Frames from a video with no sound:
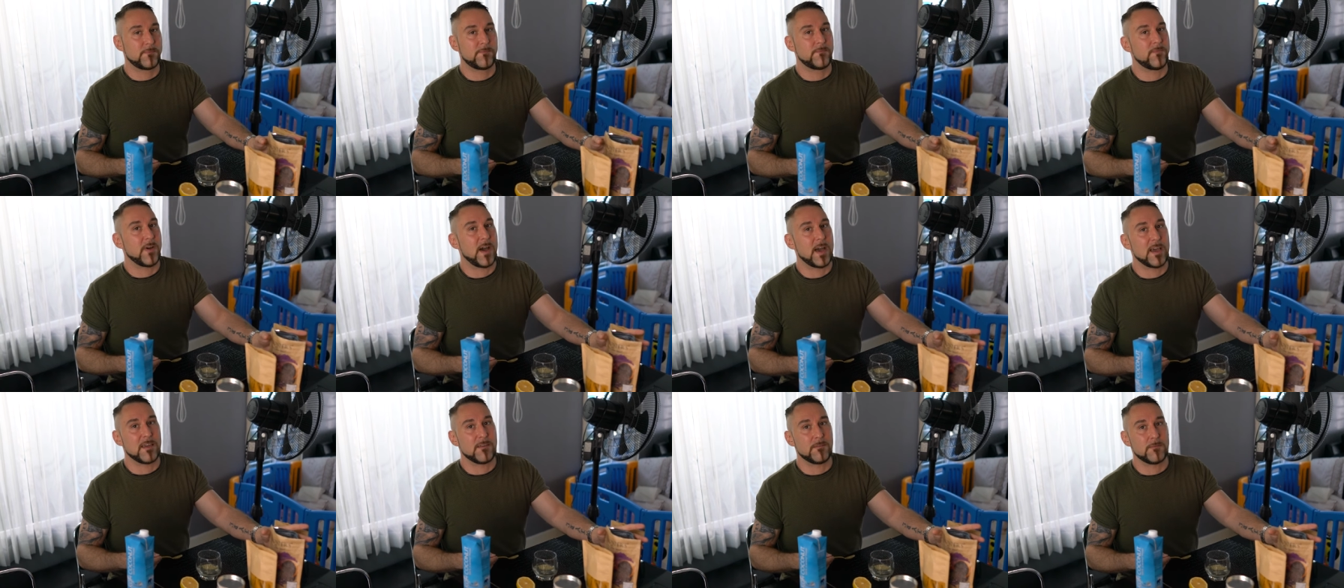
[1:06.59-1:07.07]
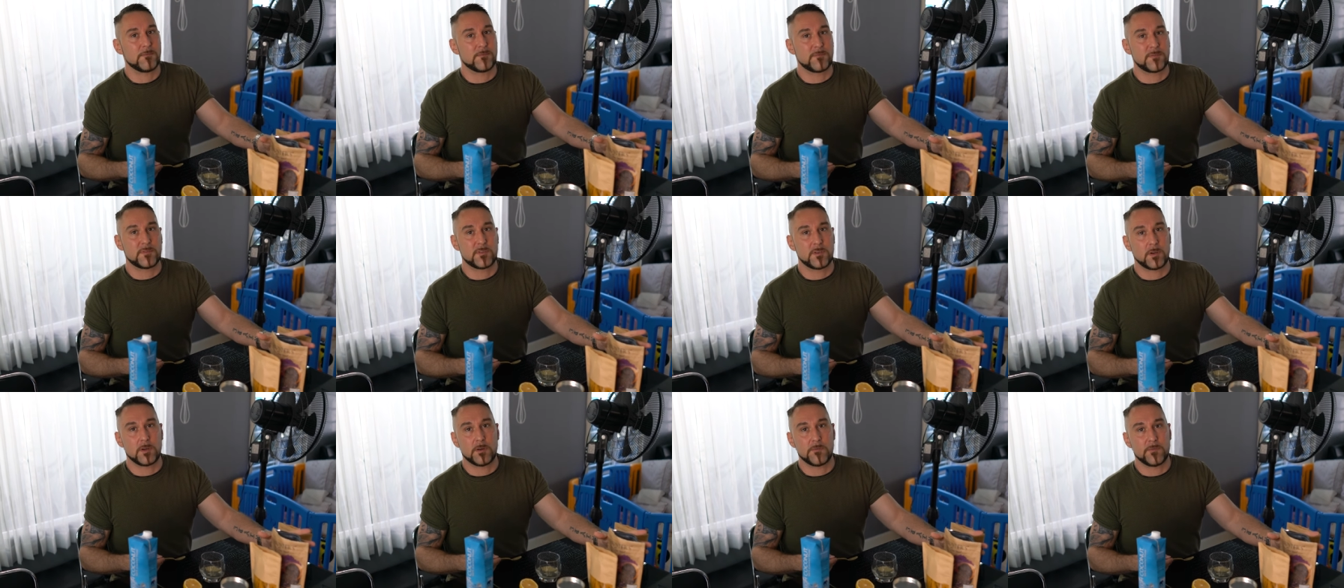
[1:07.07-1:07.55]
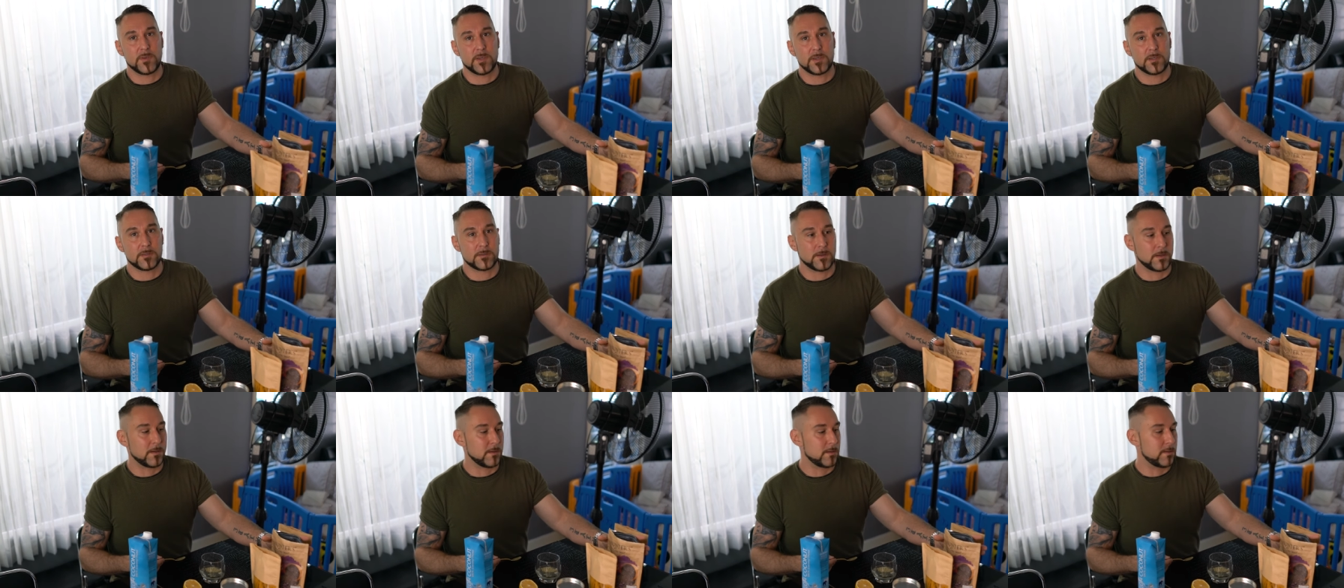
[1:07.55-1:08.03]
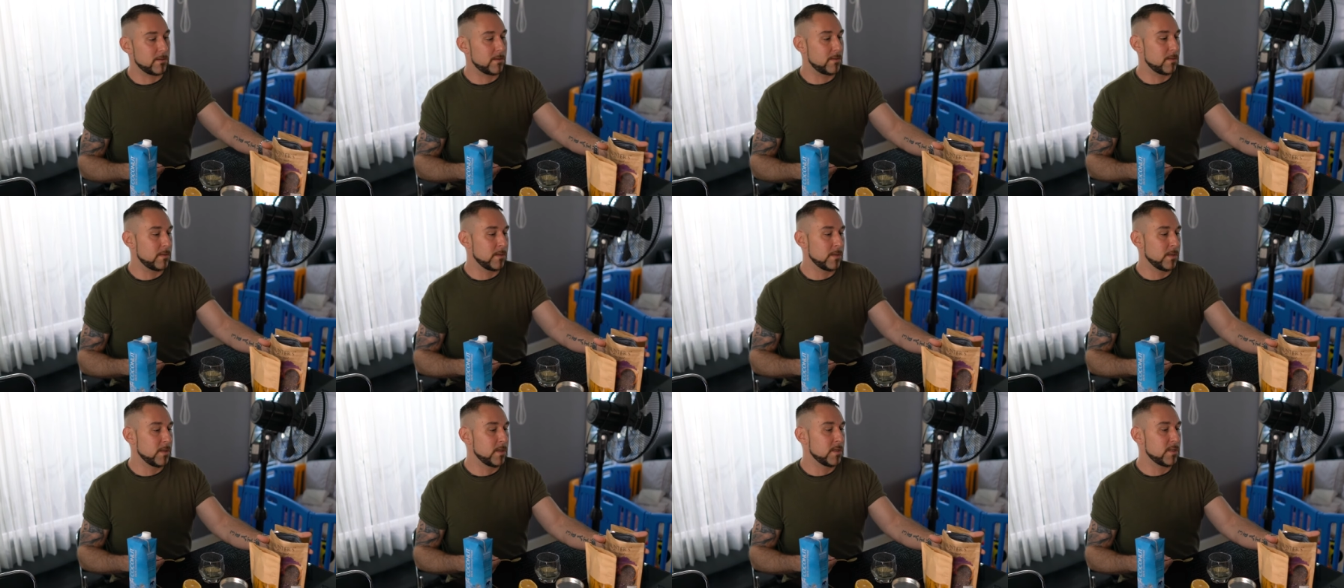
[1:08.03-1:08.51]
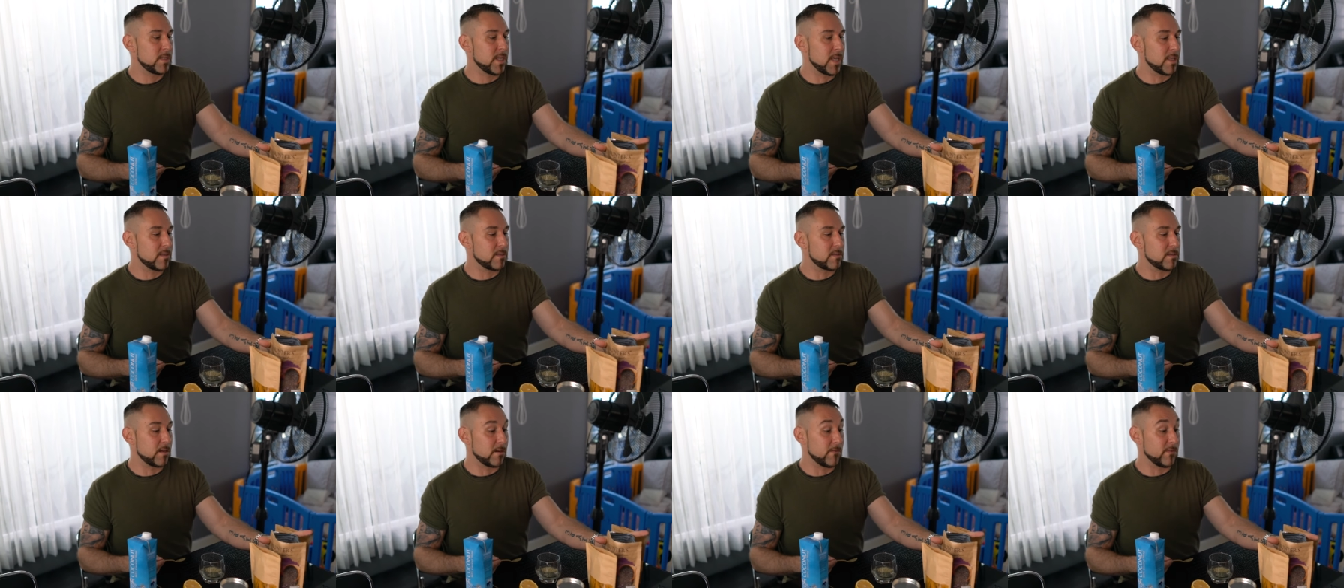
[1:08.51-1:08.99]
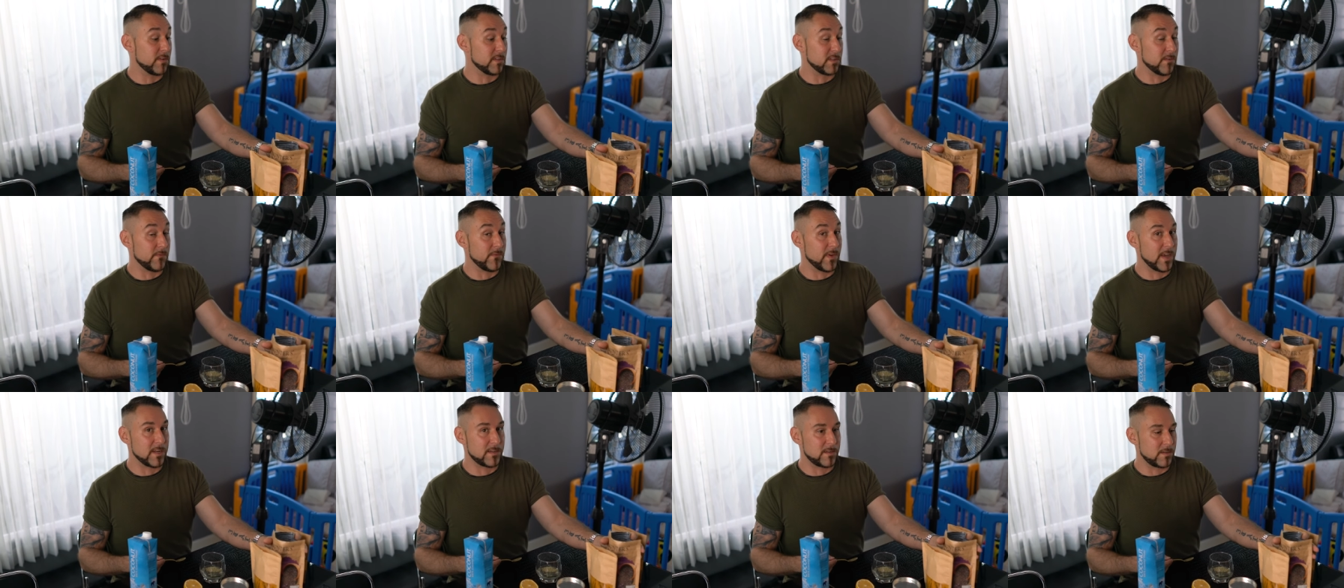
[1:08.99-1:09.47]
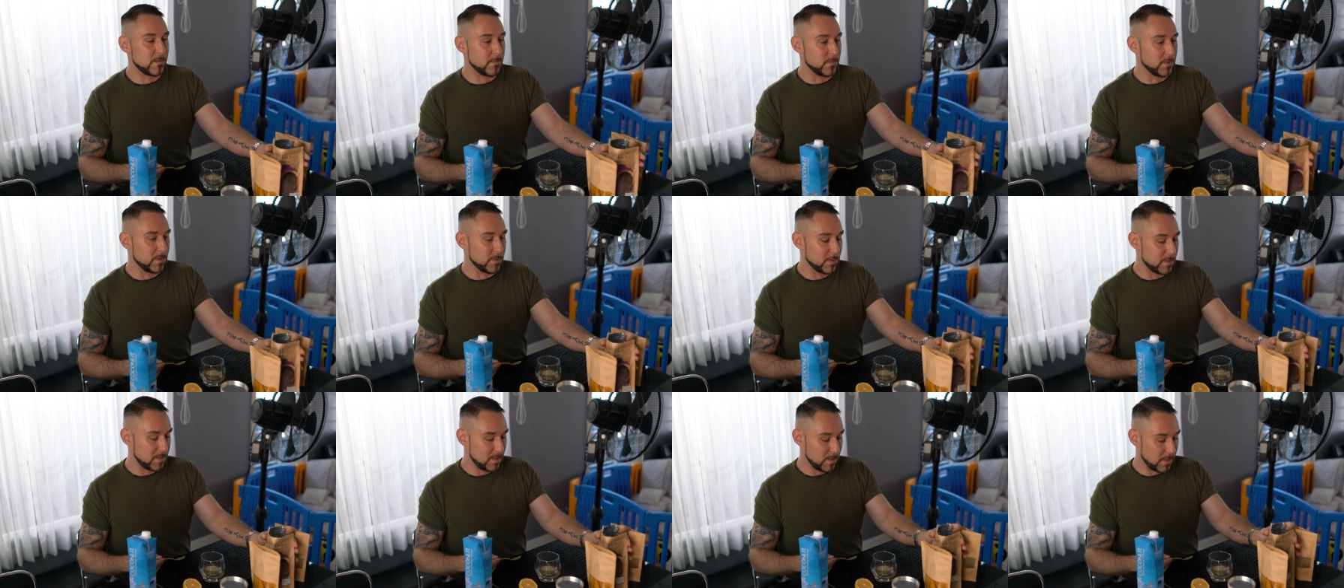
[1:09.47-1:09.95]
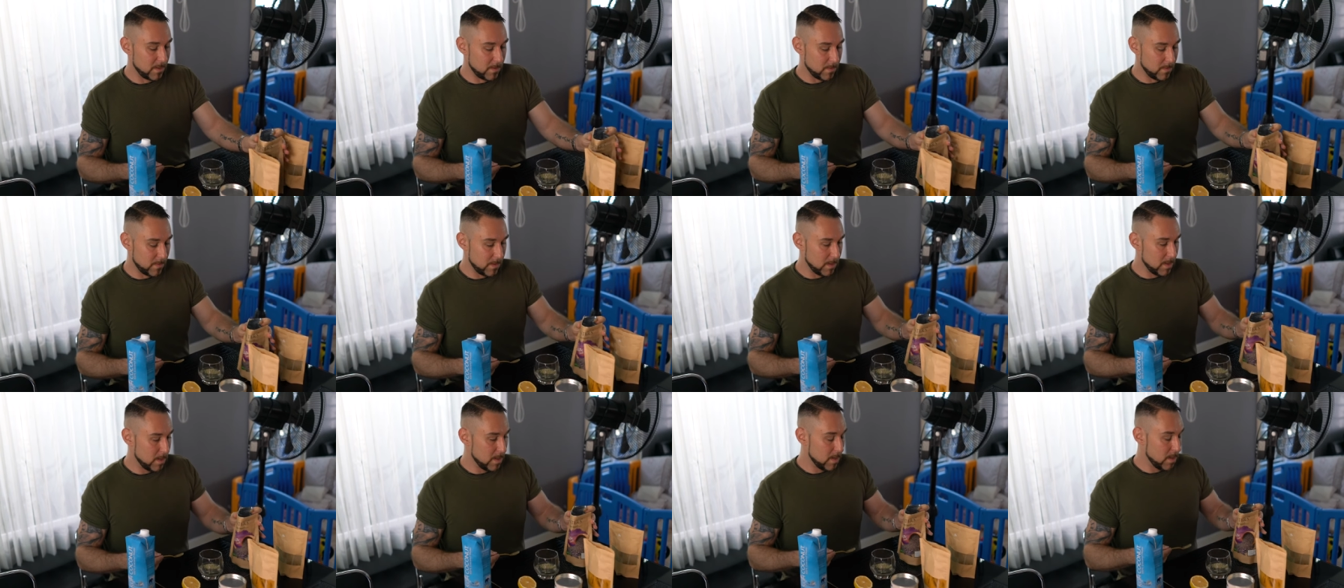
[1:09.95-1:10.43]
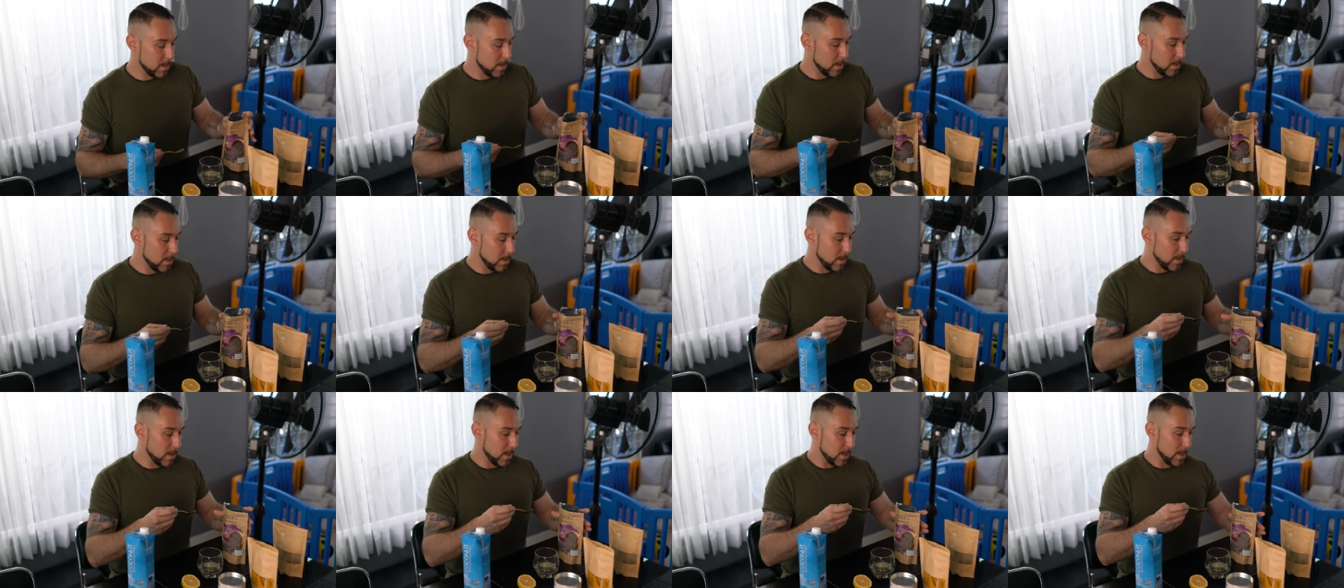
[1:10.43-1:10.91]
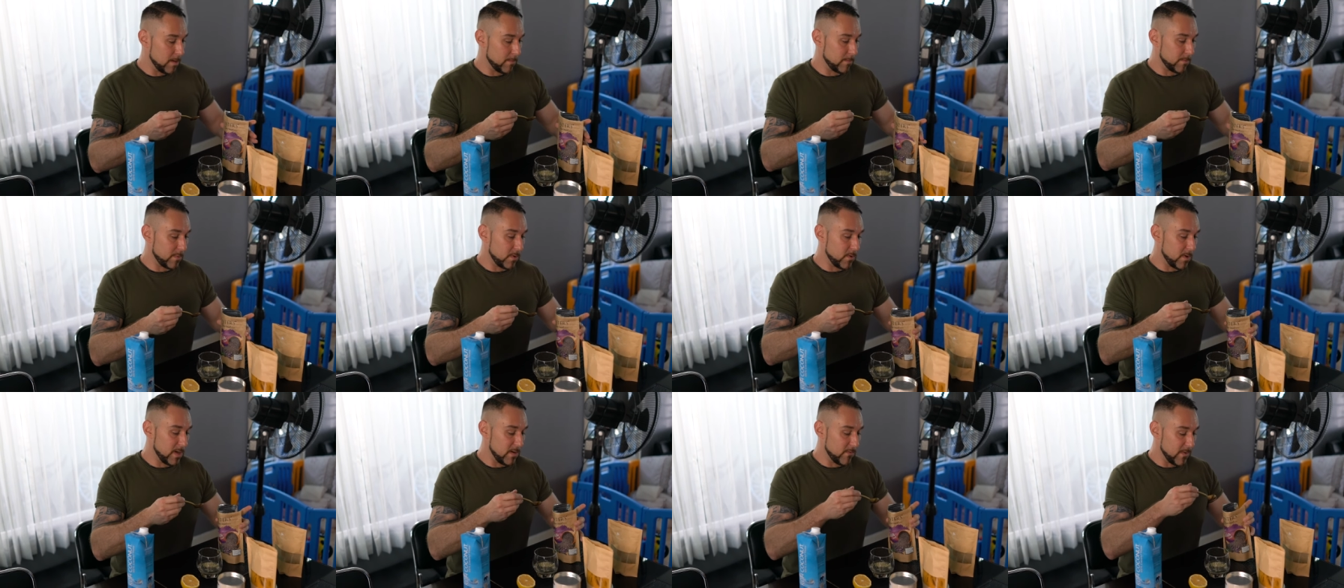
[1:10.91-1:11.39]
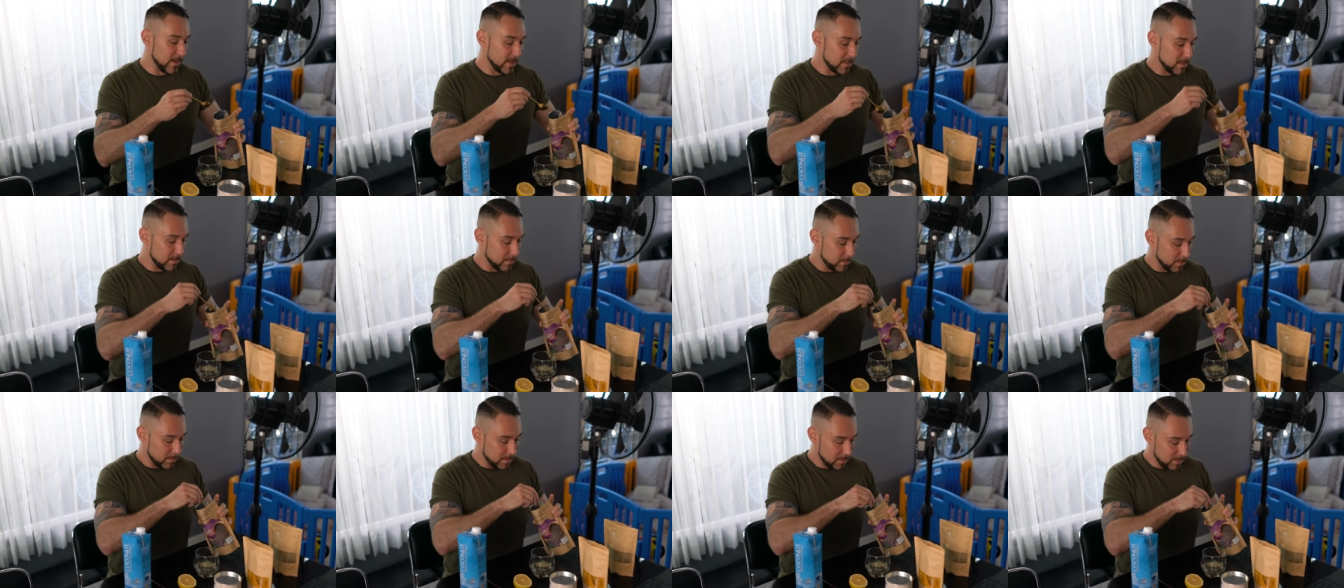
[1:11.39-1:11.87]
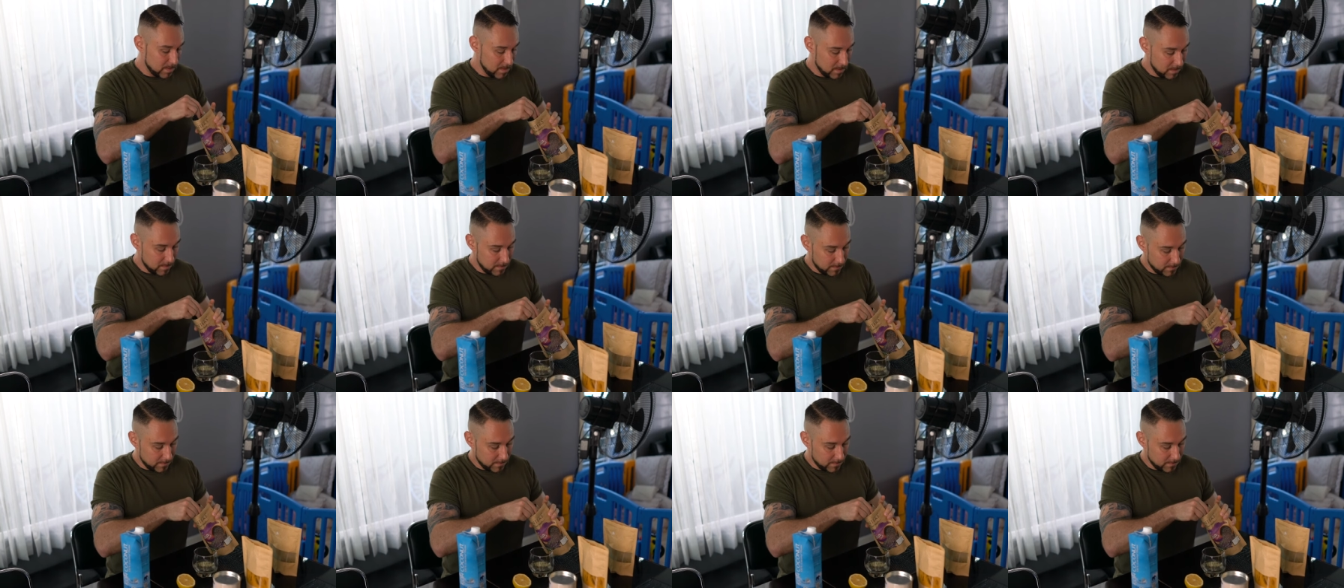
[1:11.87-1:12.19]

five servings or 10 servings of vegetables, so um, green vegetables.